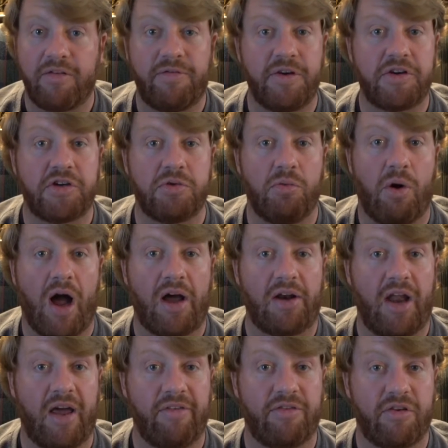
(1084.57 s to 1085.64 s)
Fish and
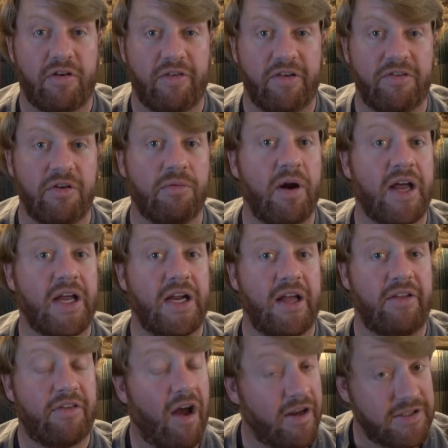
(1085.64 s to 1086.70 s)
Wildlife Service that
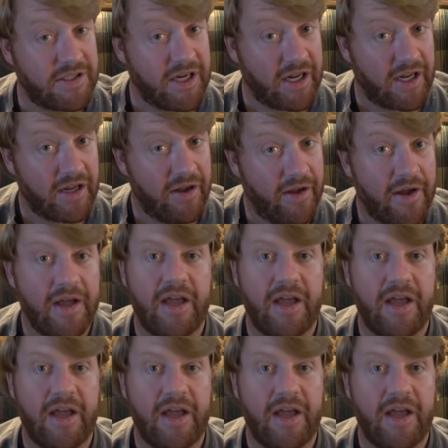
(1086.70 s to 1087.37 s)
regulates hunting